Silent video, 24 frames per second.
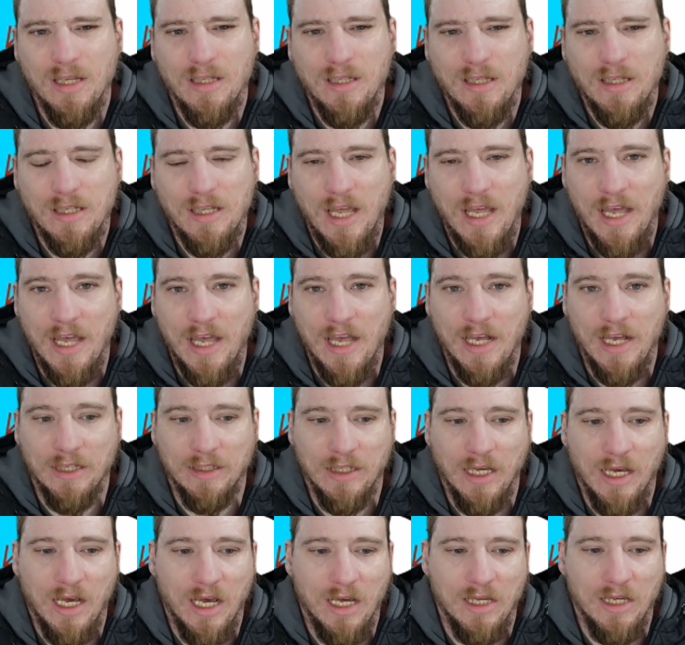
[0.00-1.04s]
And
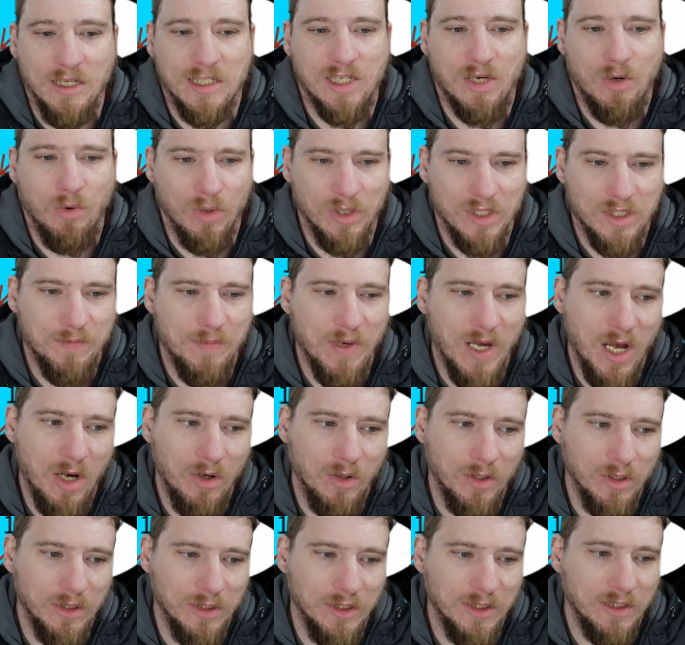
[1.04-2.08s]
it's quartz
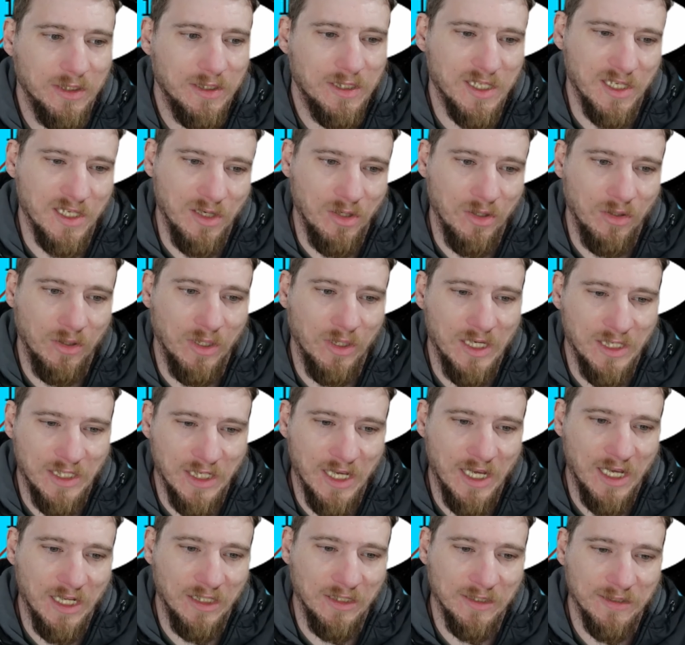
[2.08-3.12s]
powered, so
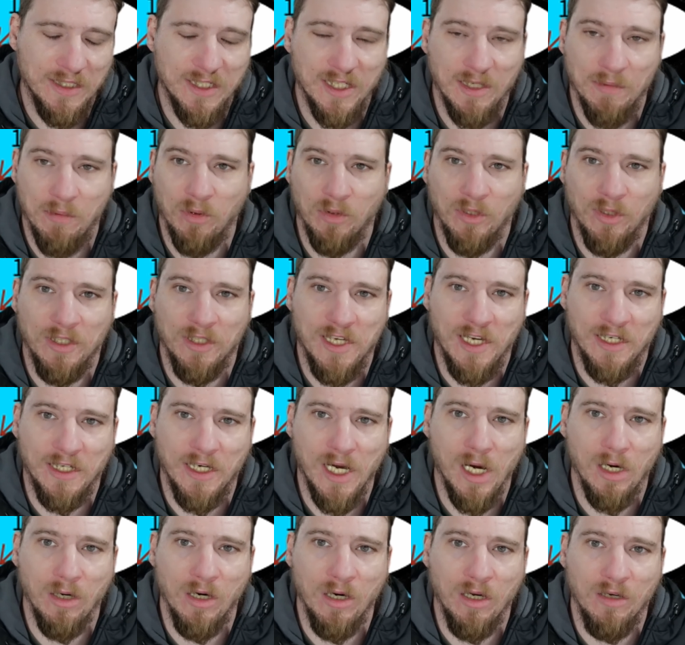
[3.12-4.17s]
again, simple to take
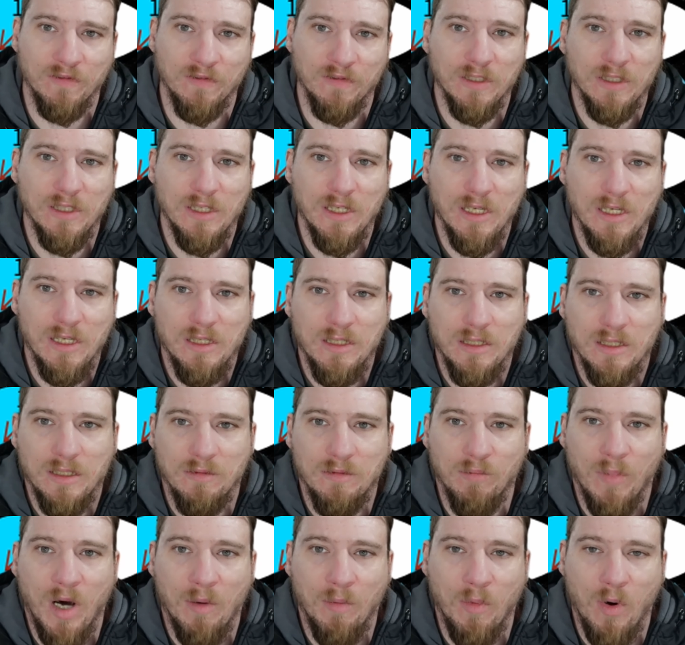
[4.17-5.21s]
care of.
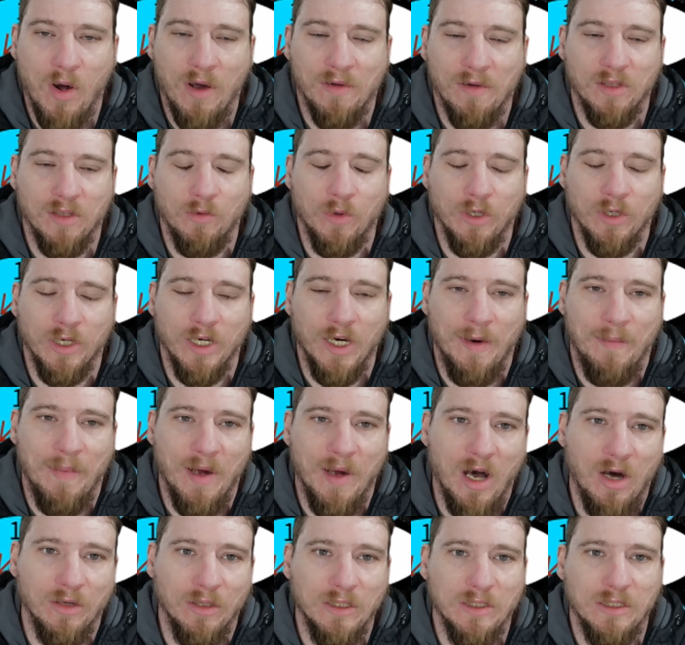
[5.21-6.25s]
Mom won't have to worry
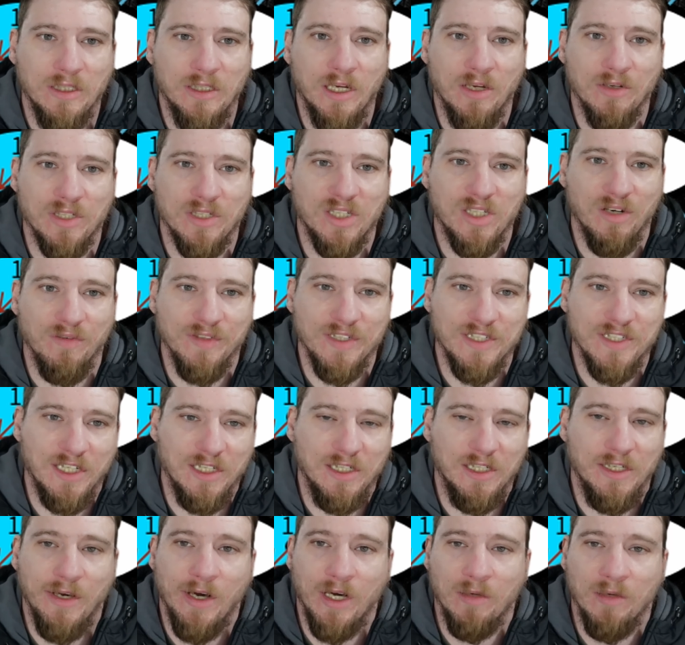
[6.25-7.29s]
about, servicing
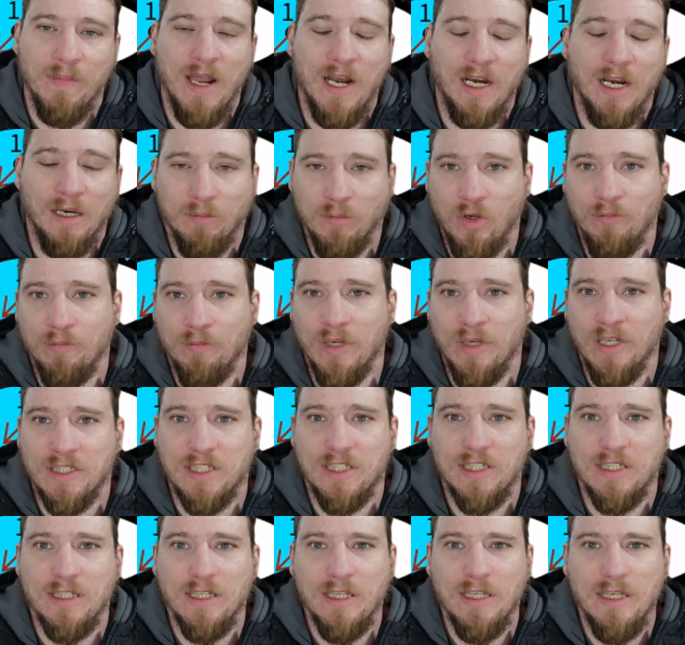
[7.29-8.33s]
the automatic
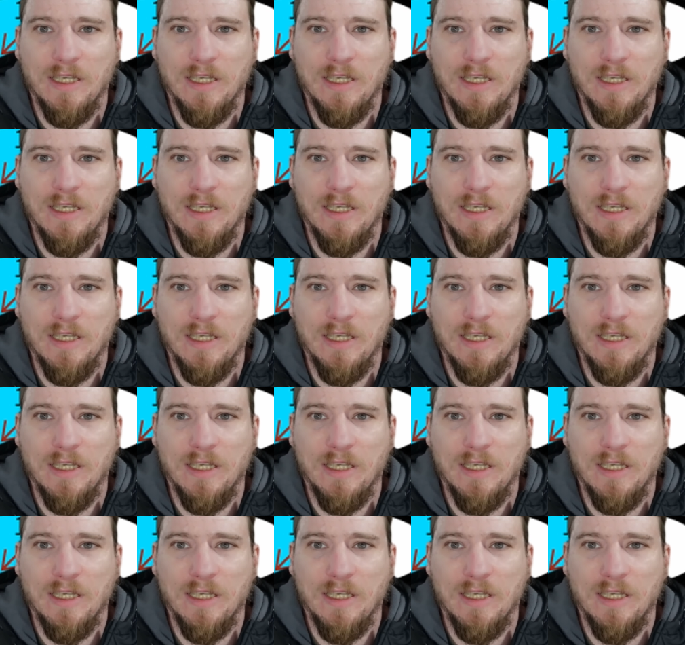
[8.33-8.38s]
movements.